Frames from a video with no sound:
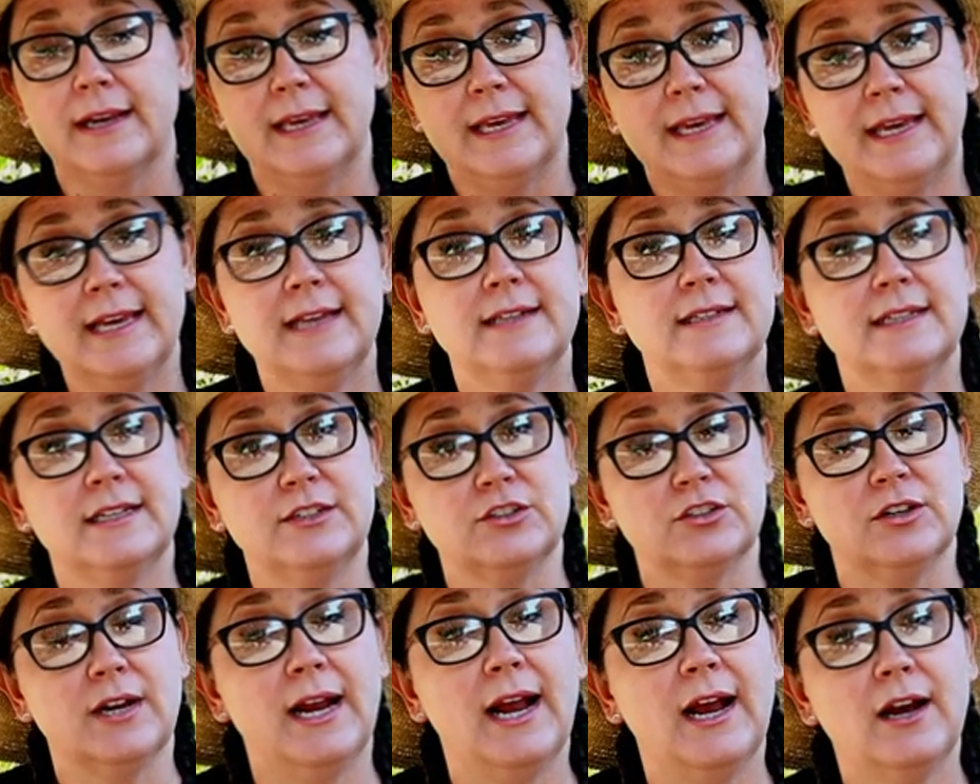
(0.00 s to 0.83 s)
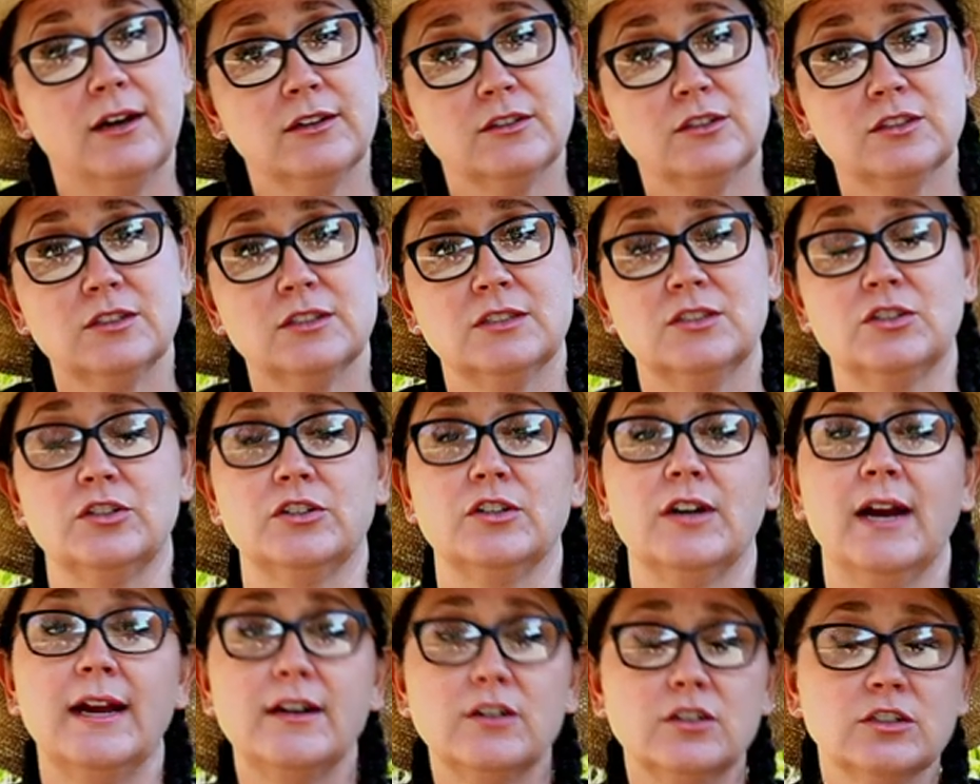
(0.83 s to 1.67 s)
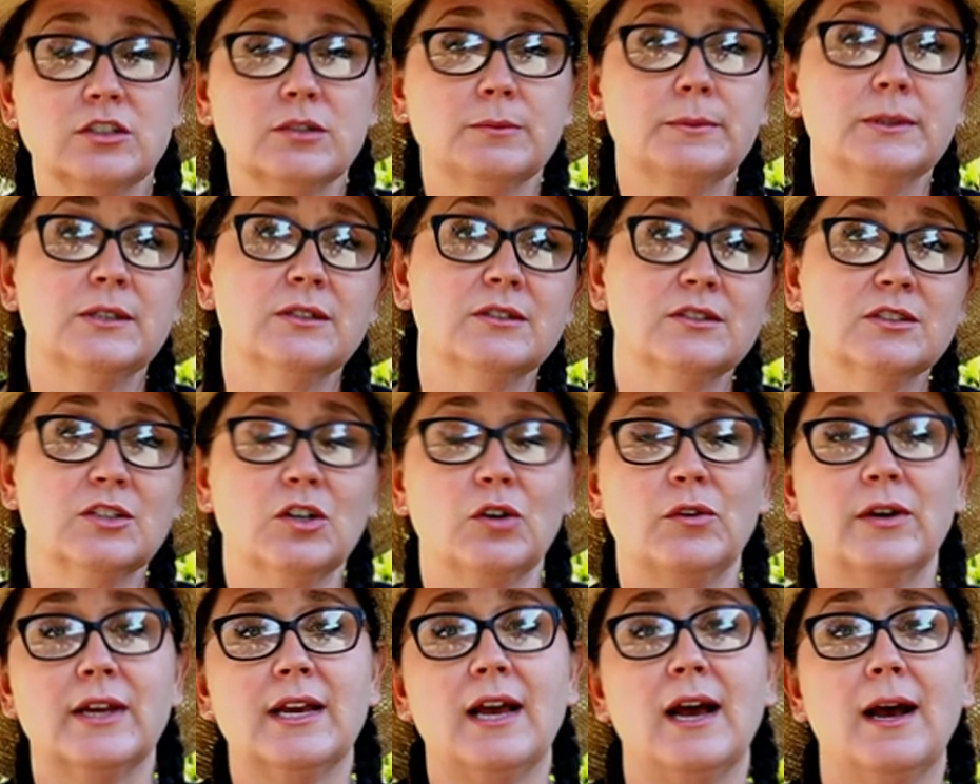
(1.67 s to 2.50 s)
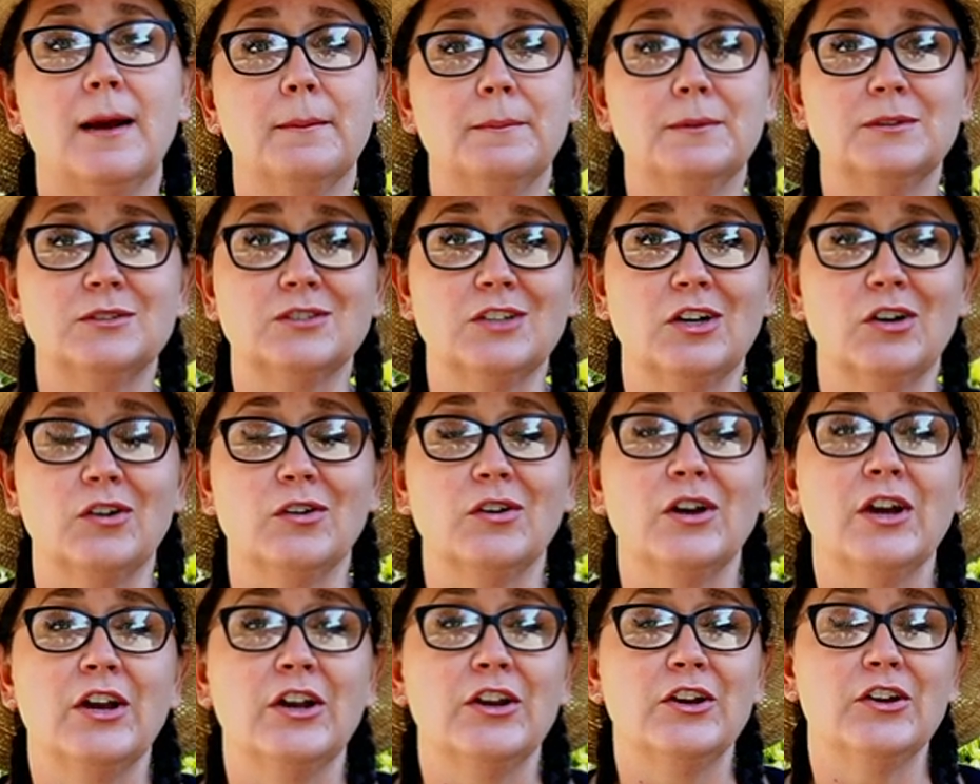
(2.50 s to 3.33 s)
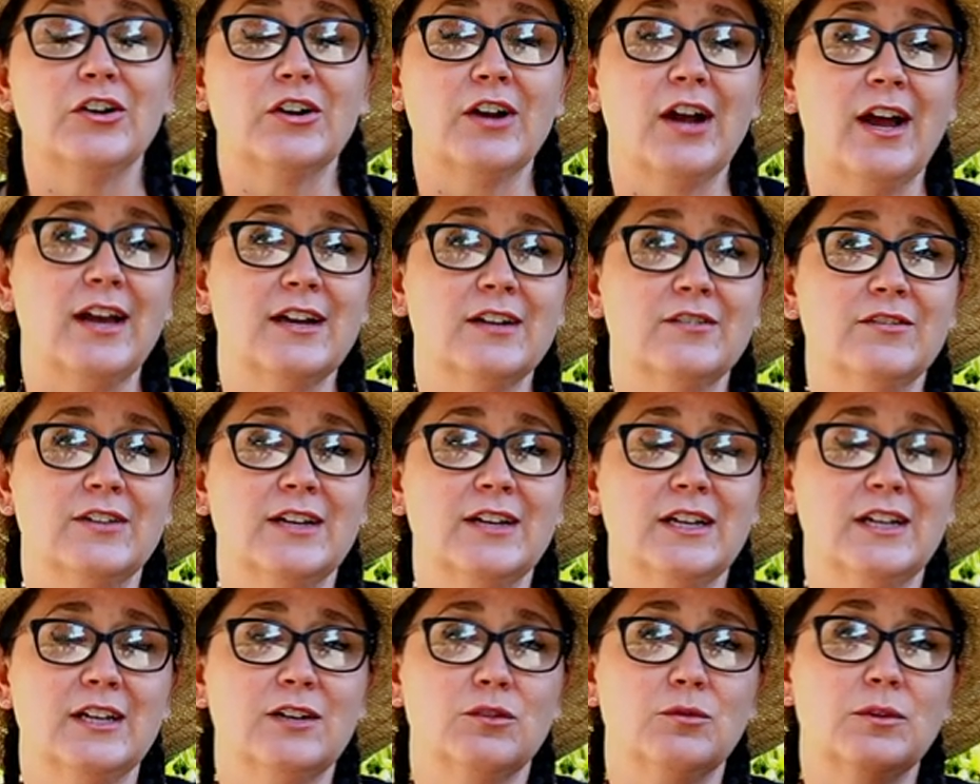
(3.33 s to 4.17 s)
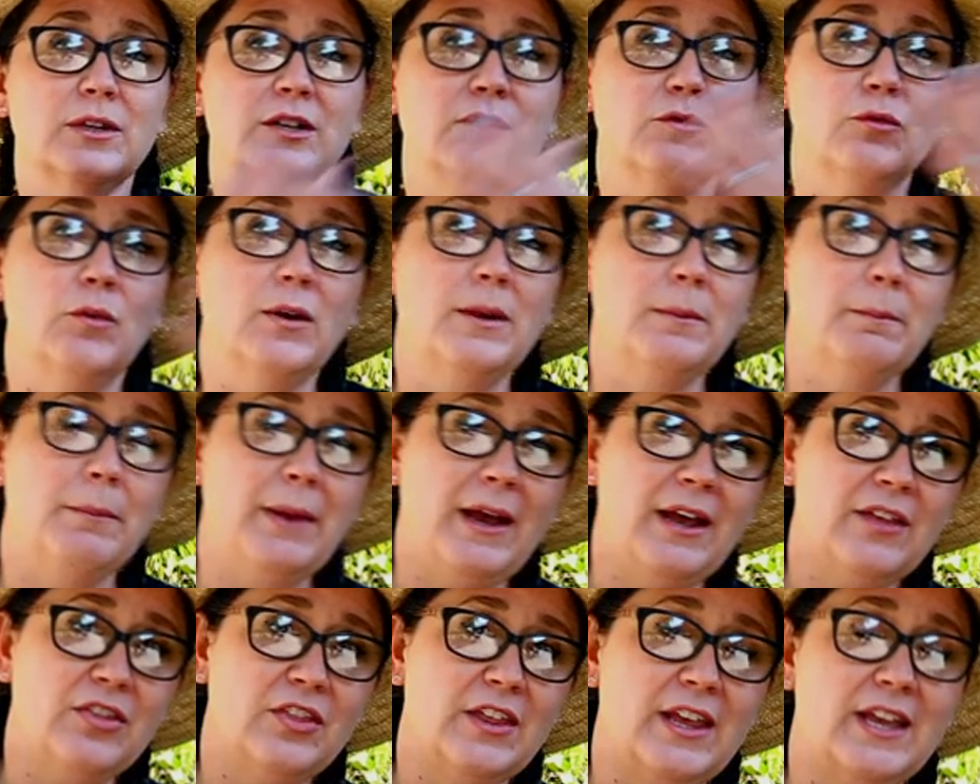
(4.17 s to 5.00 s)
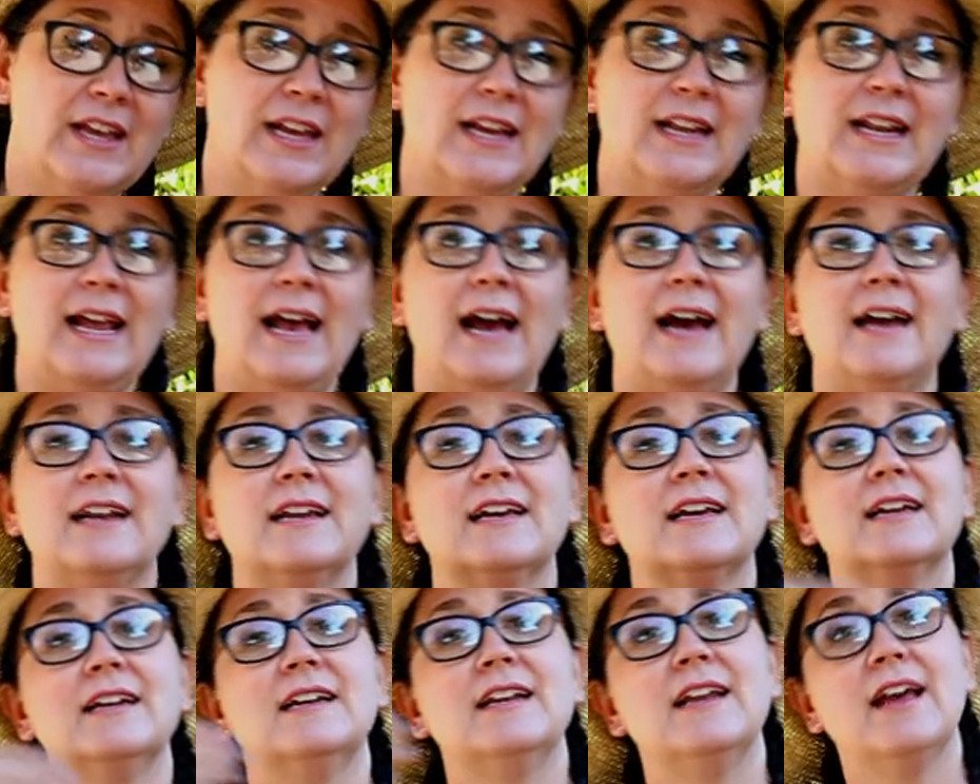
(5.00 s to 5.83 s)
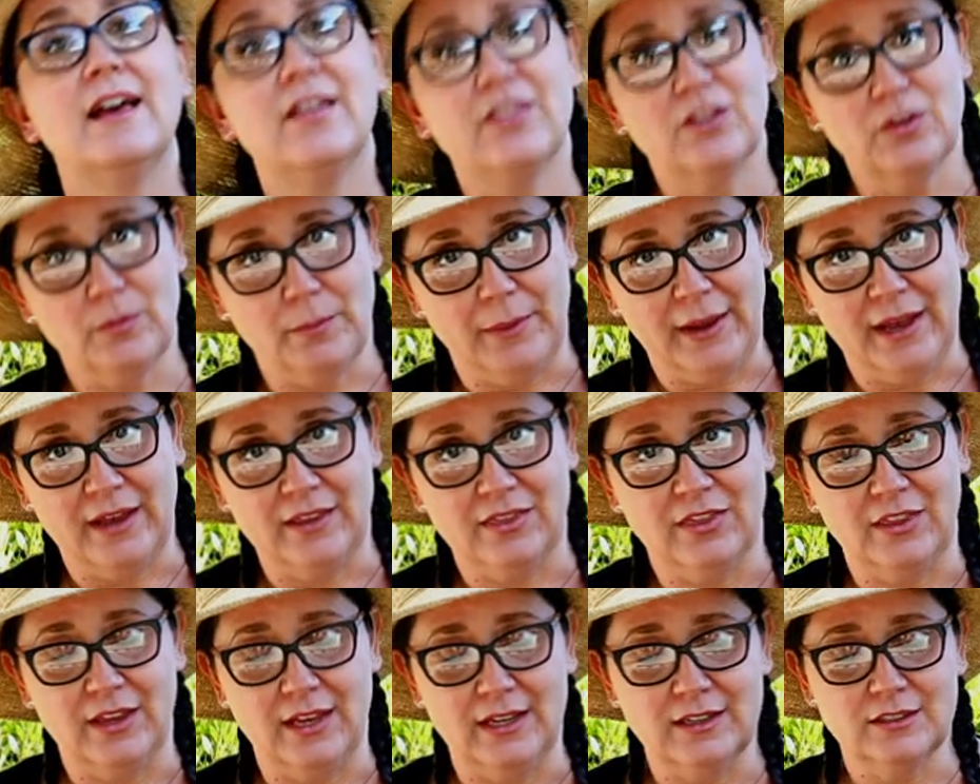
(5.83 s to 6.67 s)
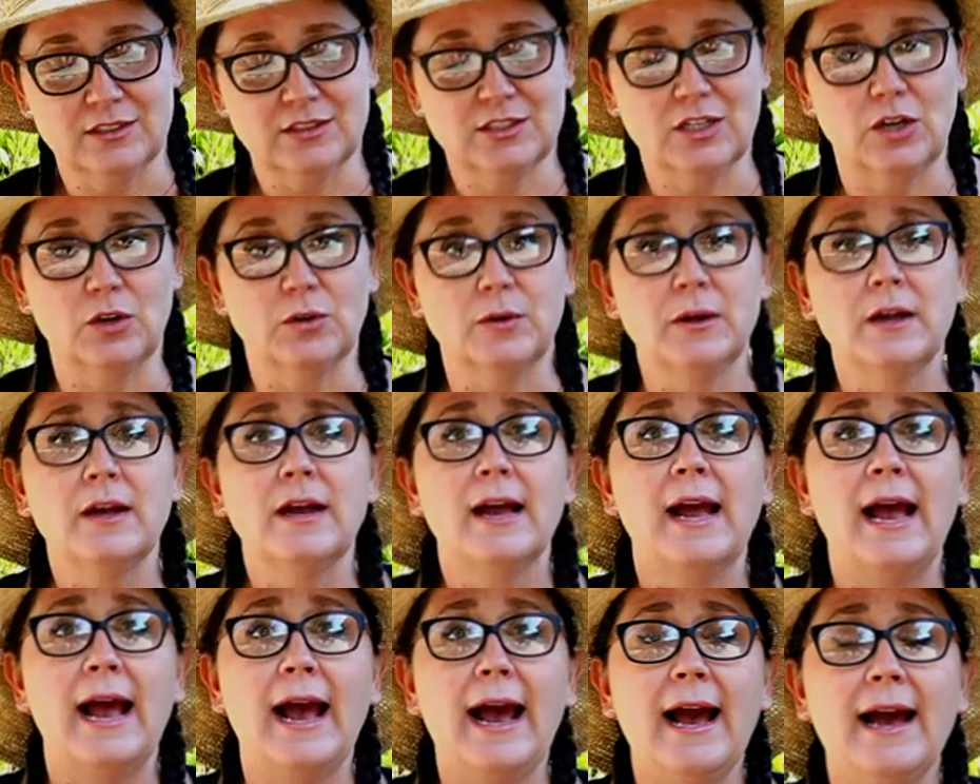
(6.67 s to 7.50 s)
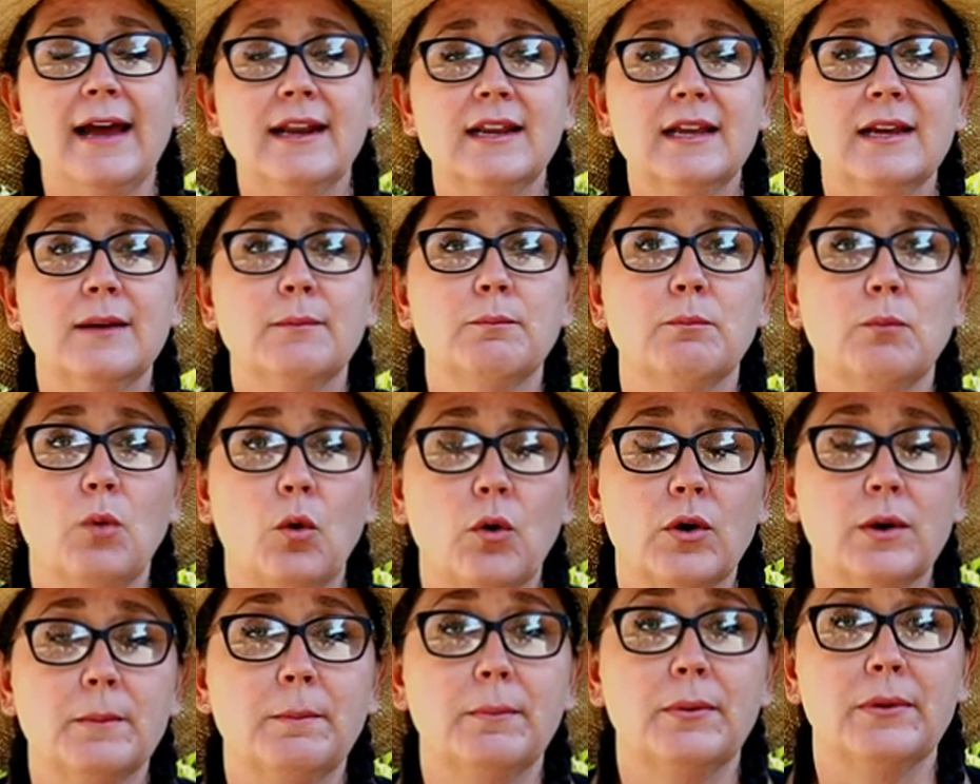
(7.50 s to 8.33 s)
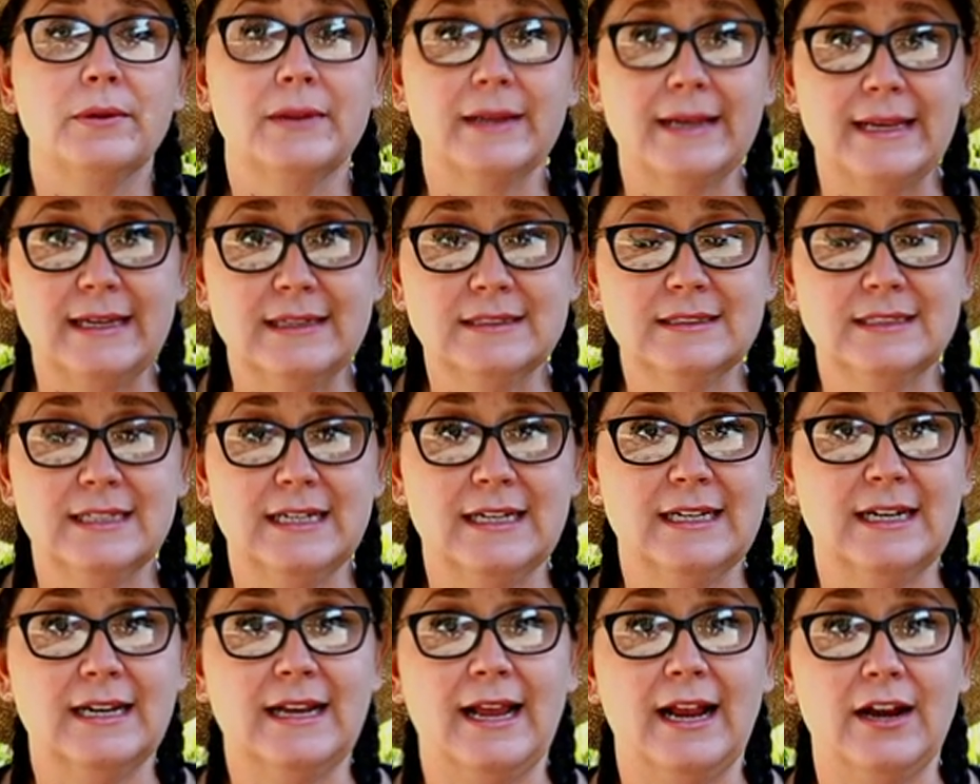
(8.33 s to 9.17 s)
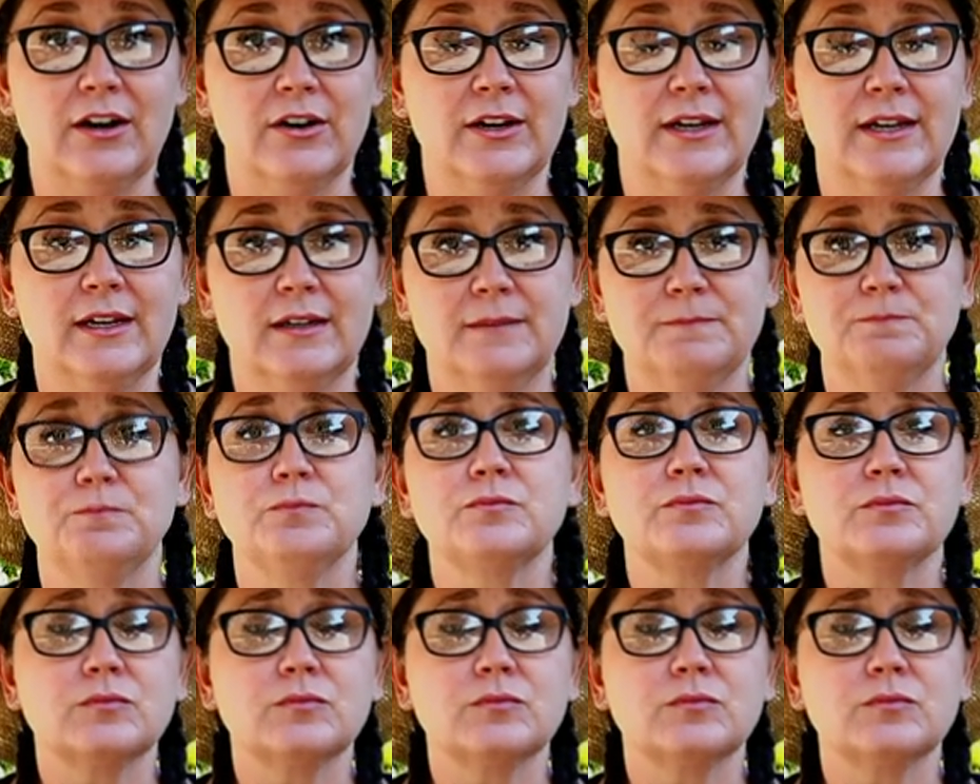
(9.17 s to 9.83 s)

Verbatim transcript: heat in your house. So your energy bill is going up. So you're kind of getting rid of one bad thing and adding another bad thing. So adding more plants in an area